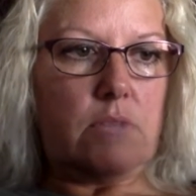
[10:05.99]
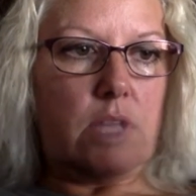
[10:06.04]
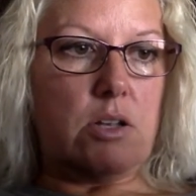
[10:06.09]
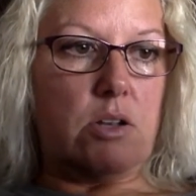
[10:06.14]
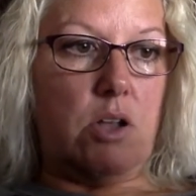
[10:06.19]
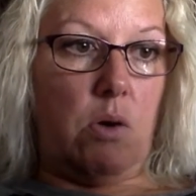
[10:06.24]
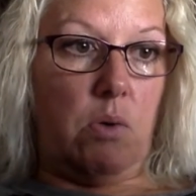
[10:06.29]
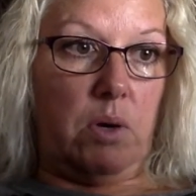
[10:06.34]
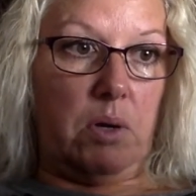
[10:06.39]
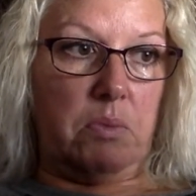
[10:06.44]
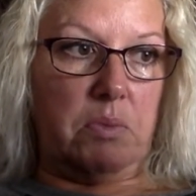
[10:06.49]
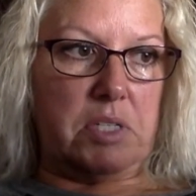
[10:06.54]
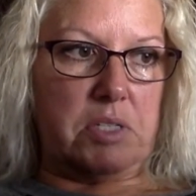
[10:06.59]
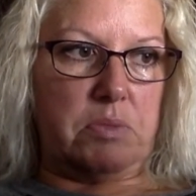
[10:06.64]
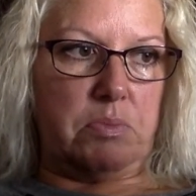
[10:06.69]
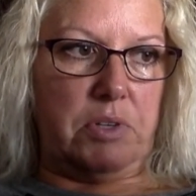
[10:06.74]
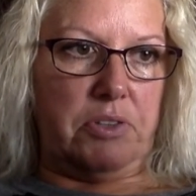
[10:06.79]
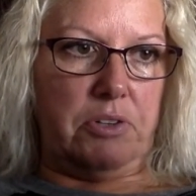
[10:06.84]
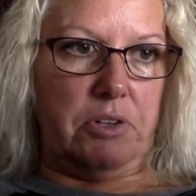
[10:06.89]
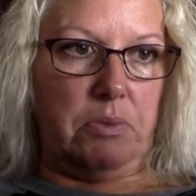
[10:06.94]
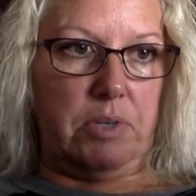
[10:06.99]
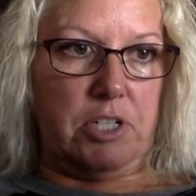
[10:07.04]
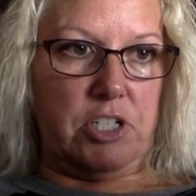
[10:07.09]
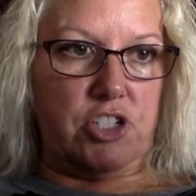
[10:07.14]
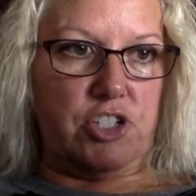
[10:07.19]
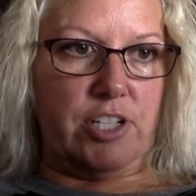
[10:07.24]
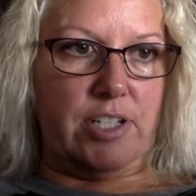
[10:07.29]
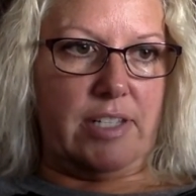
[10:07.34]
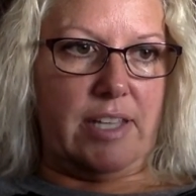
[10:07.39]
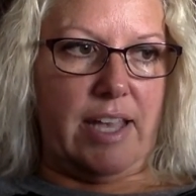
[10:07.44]
No one was with her when
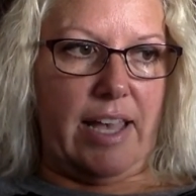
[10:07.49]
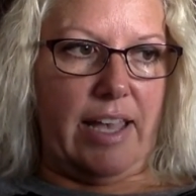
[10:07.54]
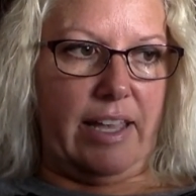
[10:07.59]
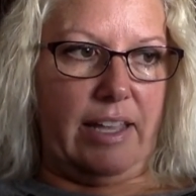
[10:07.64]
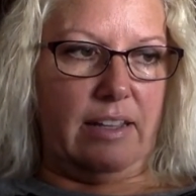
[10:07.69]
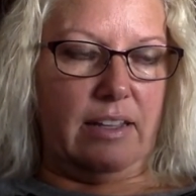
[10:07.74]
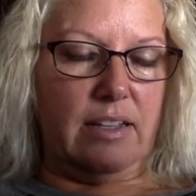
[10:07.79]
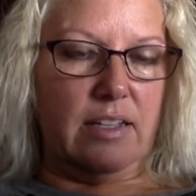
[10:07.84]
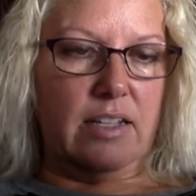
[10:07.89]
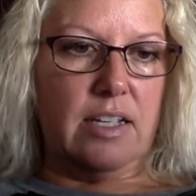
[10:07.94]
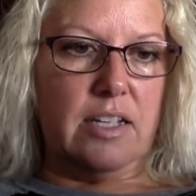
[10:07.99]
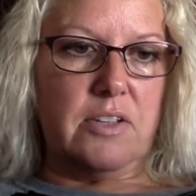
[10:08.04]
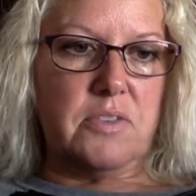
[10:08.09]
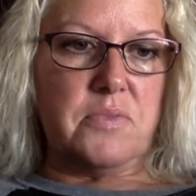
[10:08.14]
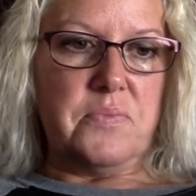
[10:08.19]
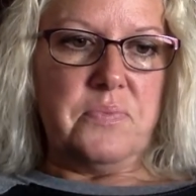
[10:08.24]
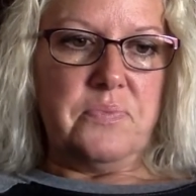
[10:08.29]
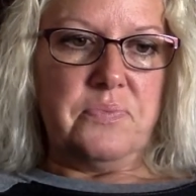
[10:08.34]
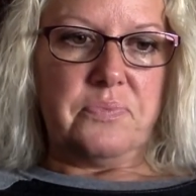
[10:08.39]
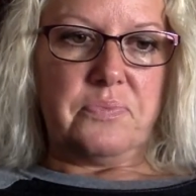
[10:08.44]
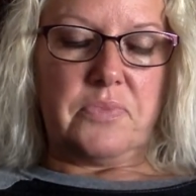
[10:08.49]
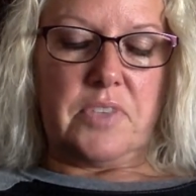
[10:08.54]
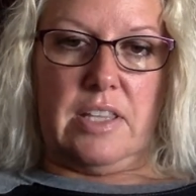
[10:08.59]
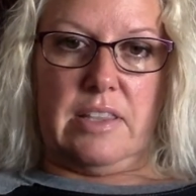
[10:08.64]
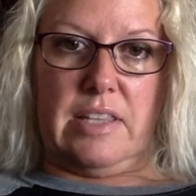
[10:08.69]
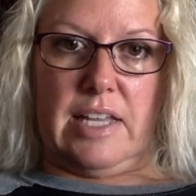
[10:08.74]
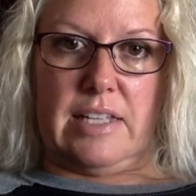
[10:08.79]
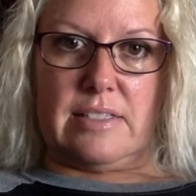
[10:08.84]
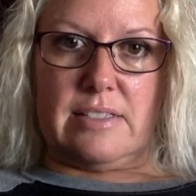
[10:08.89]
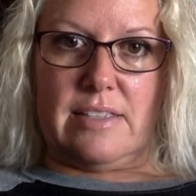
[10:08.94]
she died. And
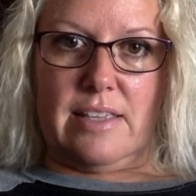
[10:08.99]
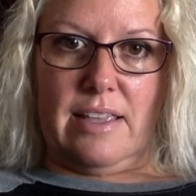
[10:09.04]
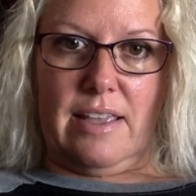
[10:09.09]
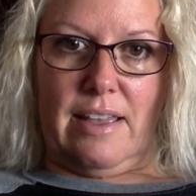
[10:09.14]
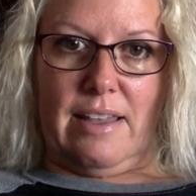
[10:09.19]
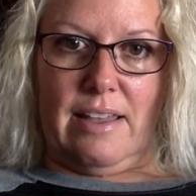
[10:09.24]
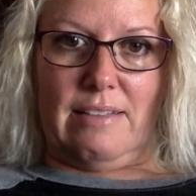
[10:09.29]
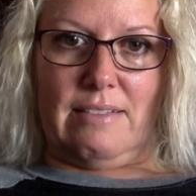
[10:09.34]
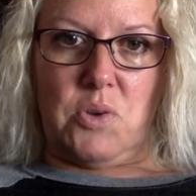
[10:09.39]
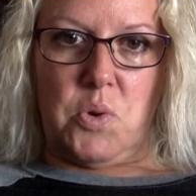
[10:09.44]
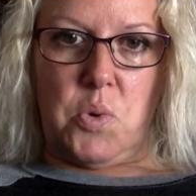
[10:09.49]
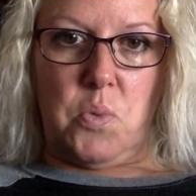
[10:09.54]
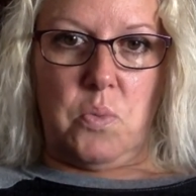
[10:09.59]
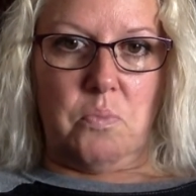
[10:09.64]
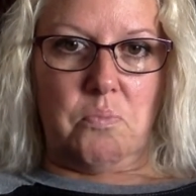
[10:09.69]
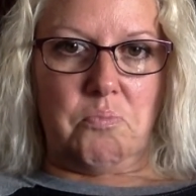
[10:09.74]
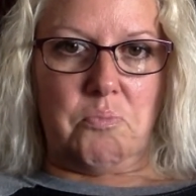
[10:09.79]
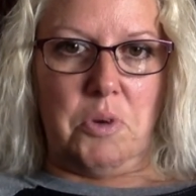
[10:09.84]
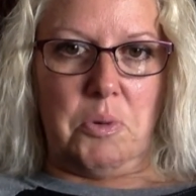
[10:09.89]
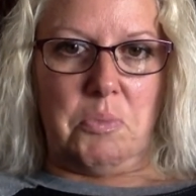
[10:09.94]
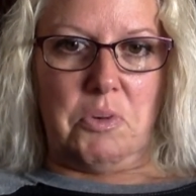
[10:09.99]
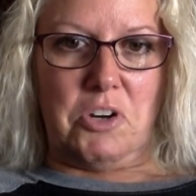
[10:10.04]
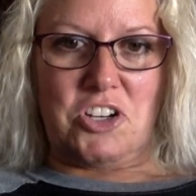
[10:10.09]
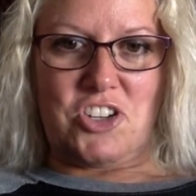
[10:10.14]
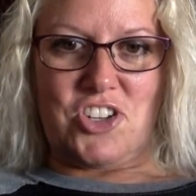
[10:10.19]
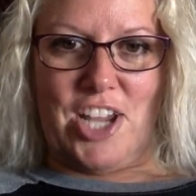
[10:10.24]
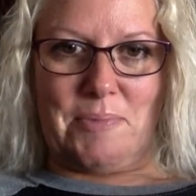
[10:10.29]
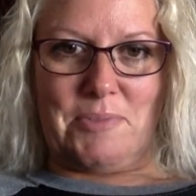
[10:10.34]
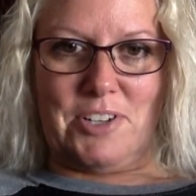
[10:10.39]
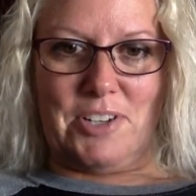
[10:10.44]
that's the end. One more
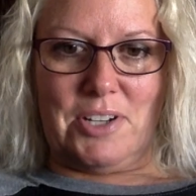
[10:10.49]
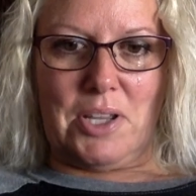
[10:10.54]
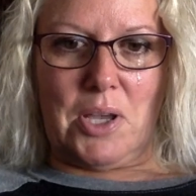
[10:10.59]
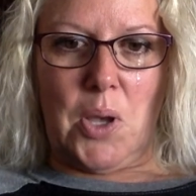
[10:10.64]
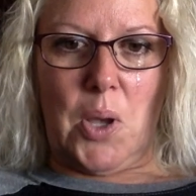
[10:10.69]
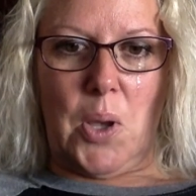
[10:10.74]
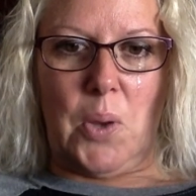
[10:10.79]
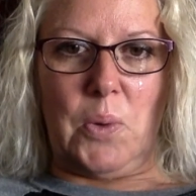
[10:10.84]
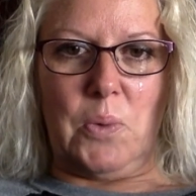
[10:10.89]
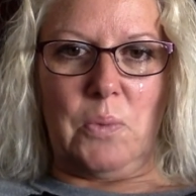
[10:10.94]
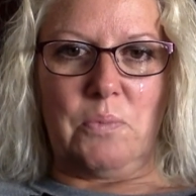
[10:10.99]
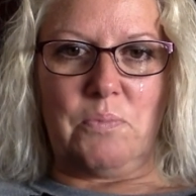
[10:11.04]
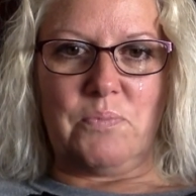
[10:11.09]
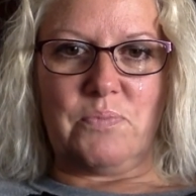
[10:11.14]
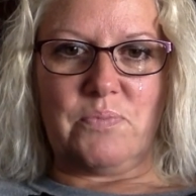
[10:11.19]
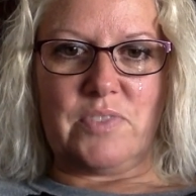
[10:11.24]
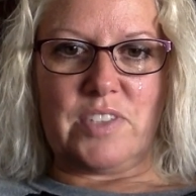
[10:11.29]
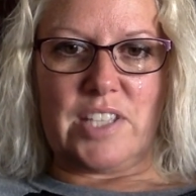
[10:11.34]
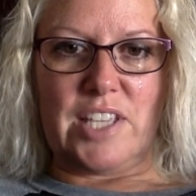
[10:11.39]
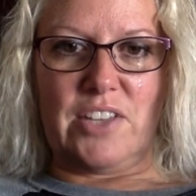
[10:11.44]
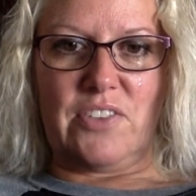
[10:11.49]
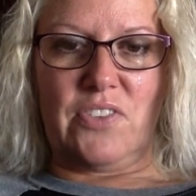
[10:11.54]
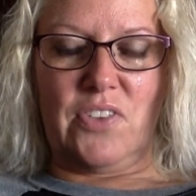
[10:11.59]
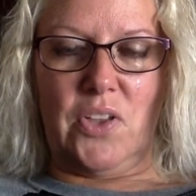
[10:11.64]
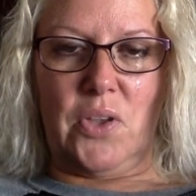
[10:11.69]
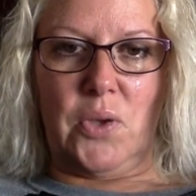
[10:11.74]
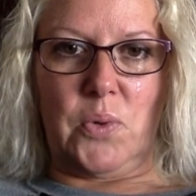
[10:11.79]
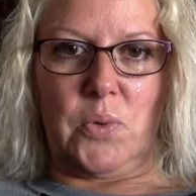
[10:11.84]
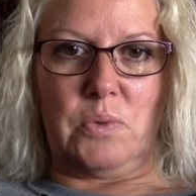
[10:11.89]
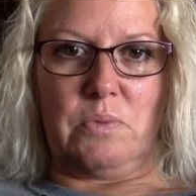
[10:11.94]
chapter to go. See you
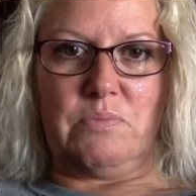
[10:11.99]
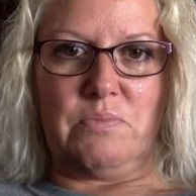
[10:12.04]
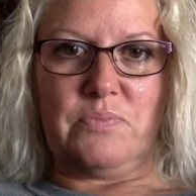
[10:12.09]
soon.